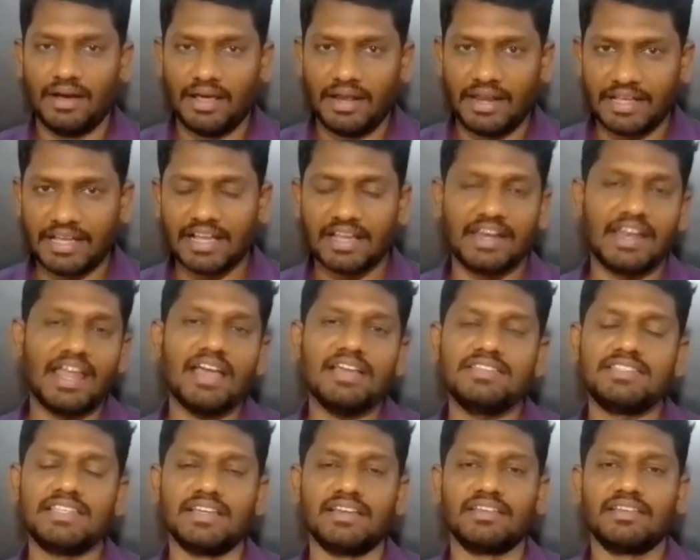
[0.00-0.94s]

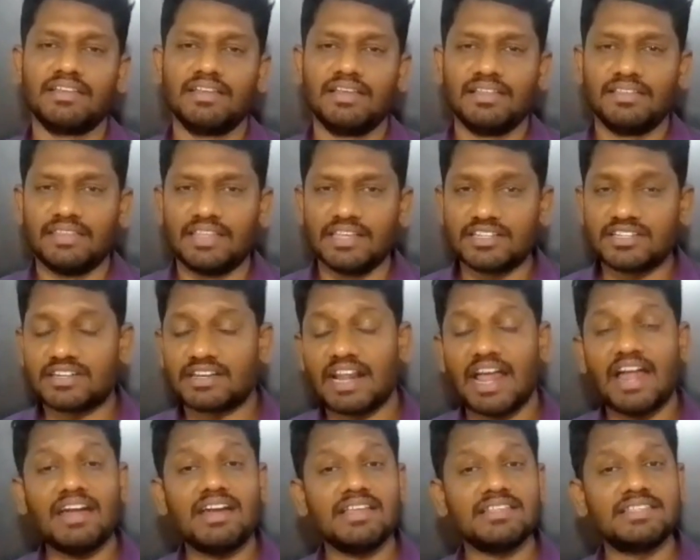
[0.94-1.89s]
Recognizing the
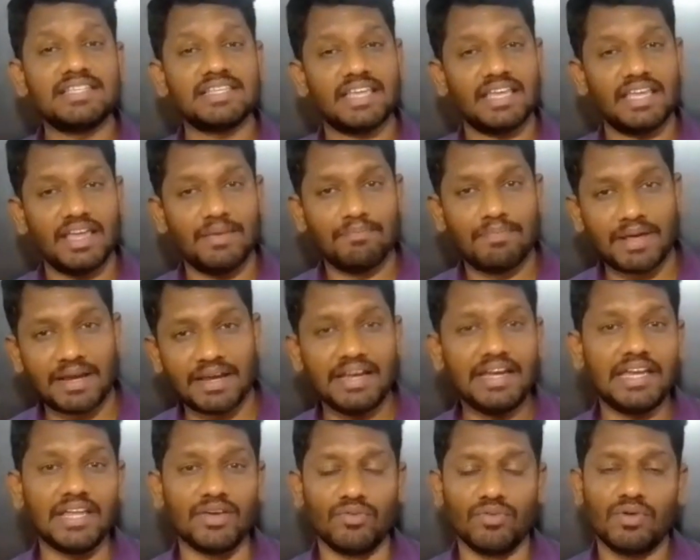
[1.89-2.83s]
strategic
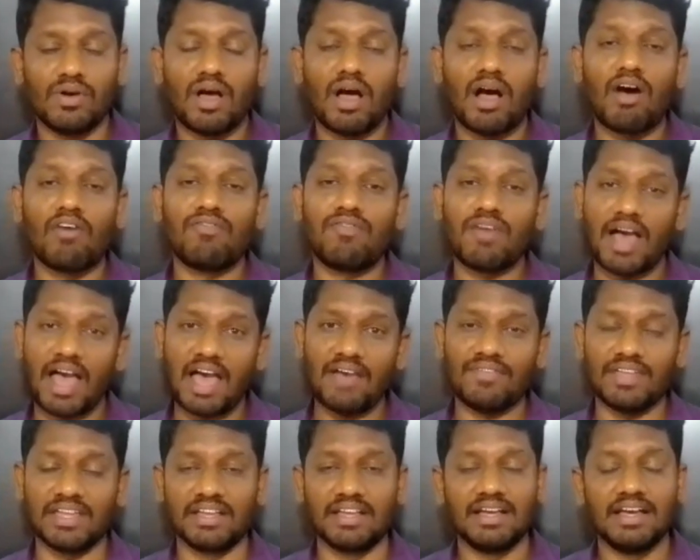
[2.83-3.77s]
imperative of
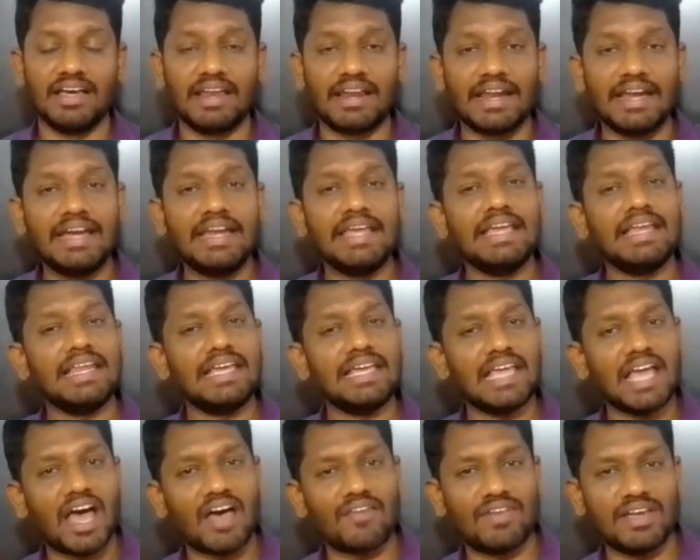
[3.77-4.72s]
having
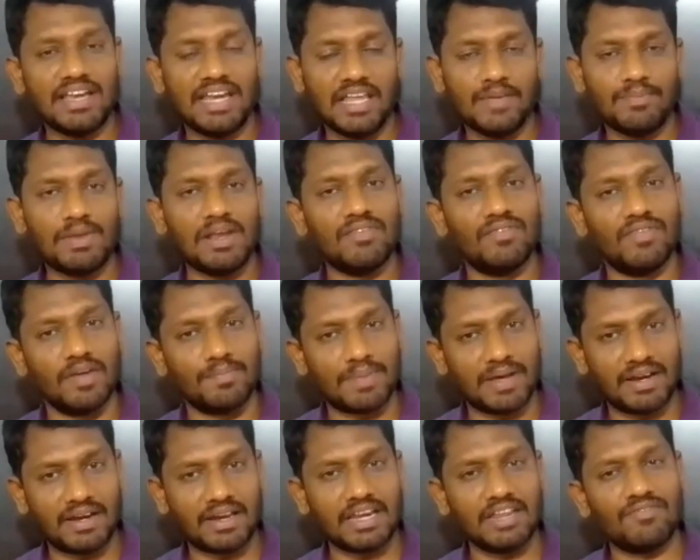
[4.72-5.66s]
readily available
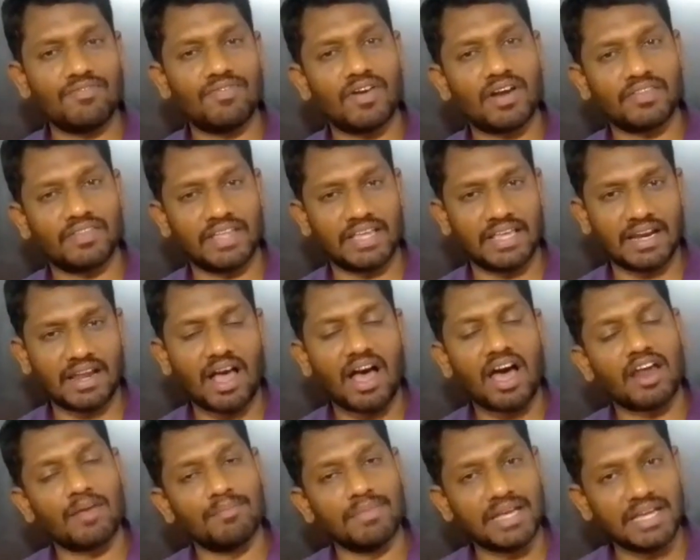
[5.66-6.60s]
weaponry for their
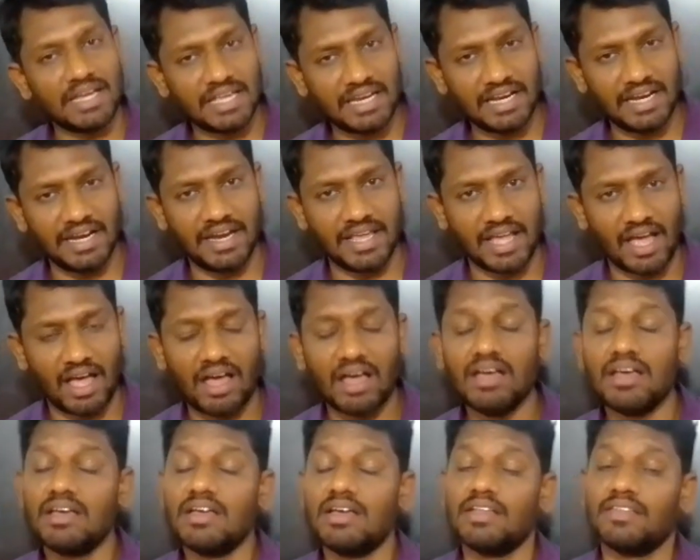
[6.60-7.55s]
army in India,
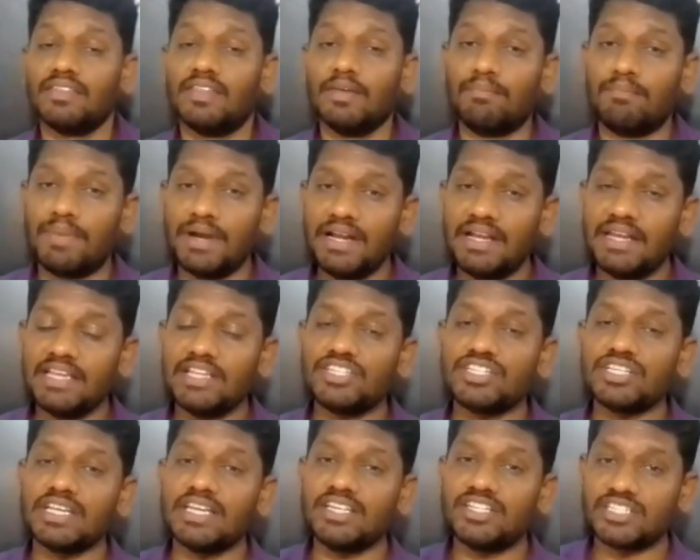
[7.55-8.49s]
the
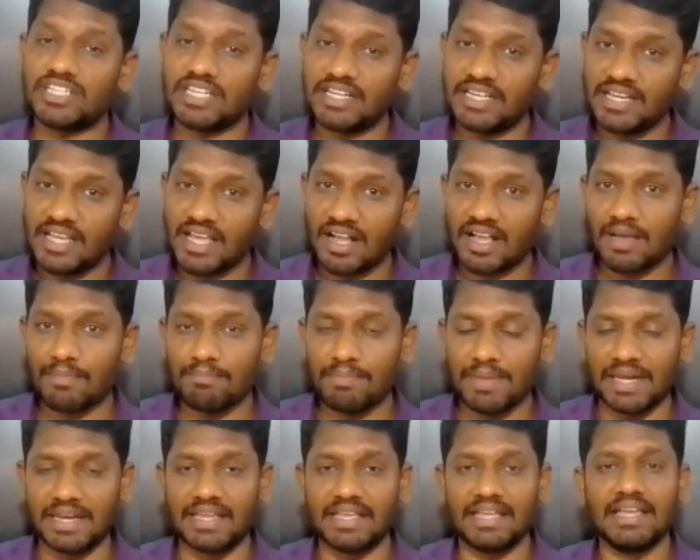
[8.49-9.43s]
British East India
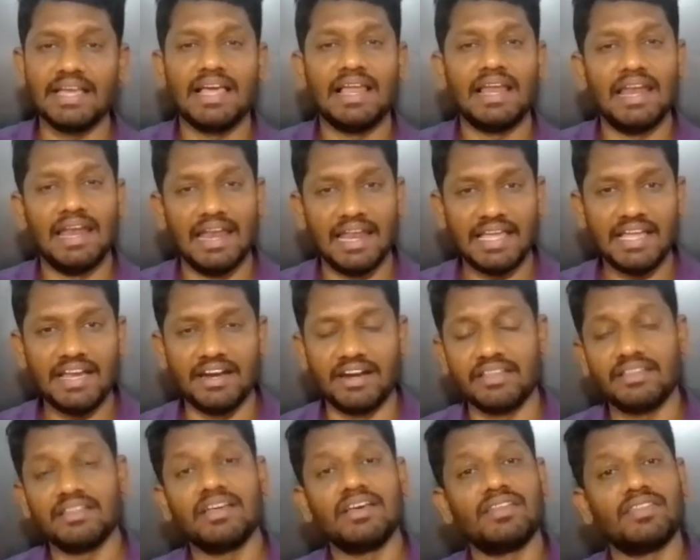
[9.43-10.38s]
Company
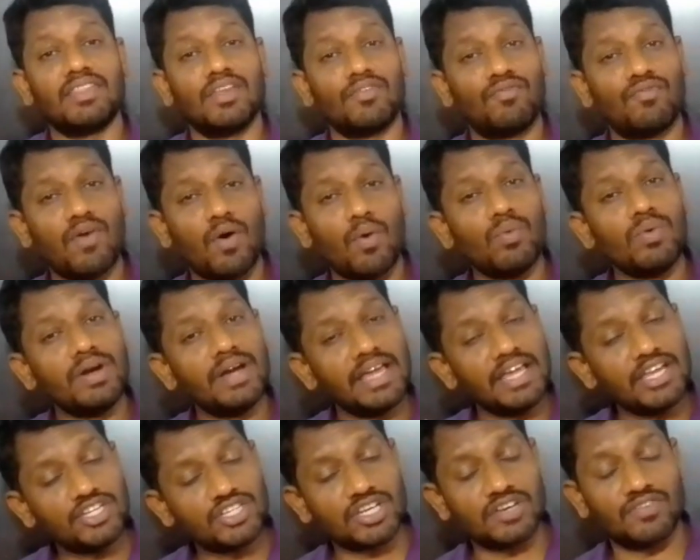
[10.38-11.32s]
laid the
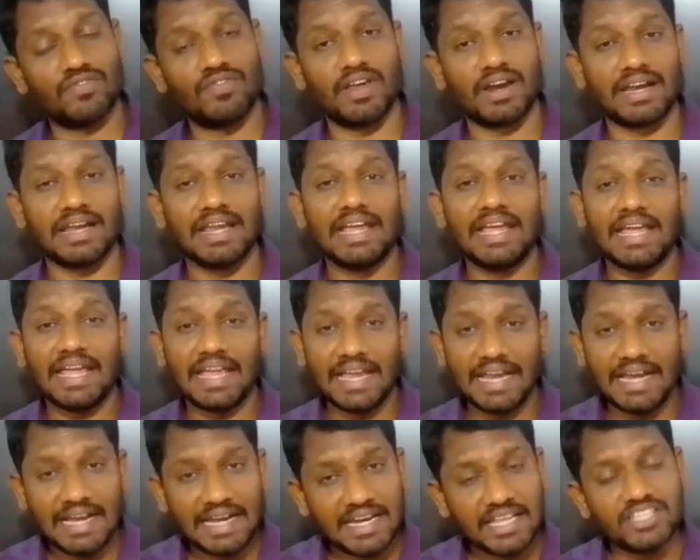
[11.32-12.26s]
foundation for
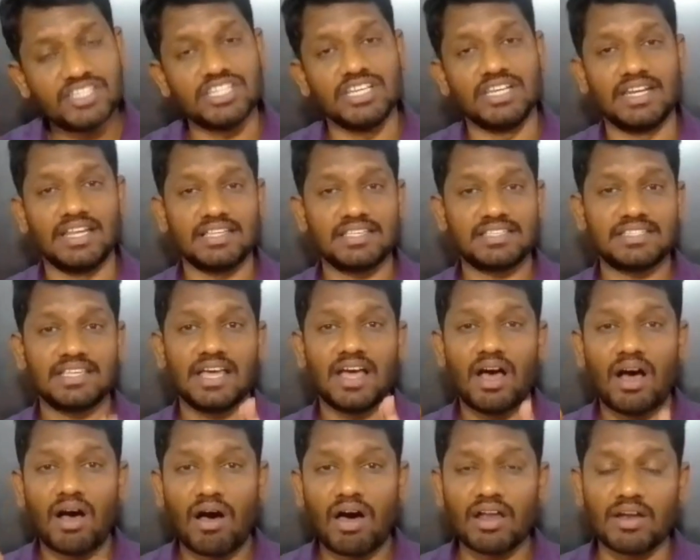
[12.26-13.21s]

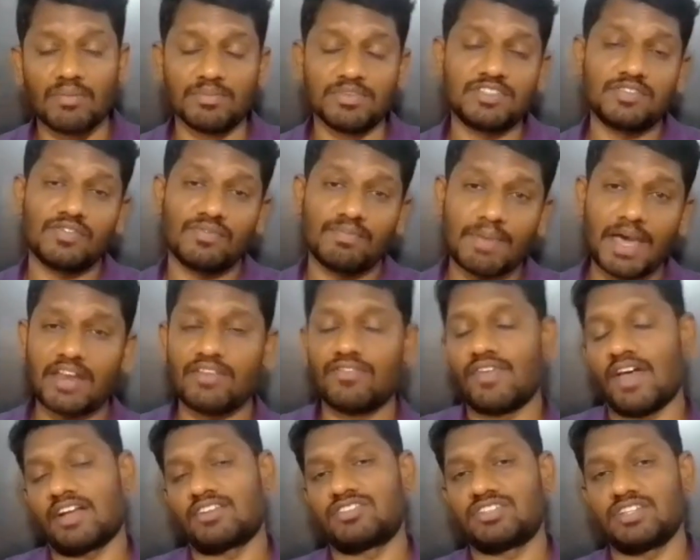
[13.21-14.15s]
indigenous arms
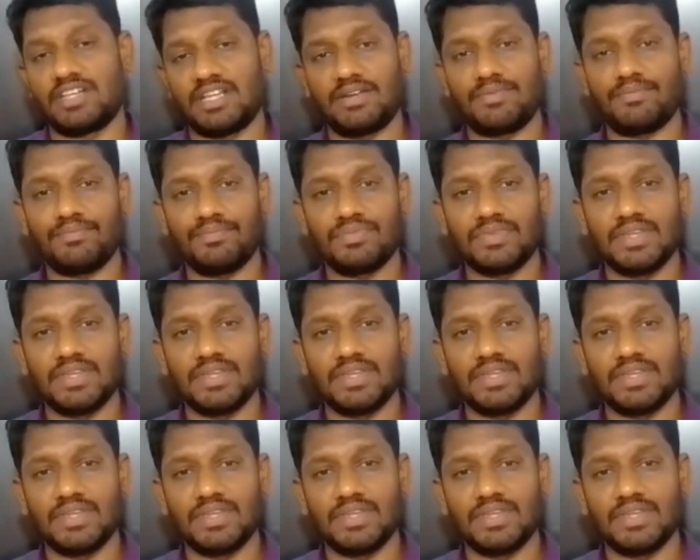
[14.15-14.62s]
manufacturing.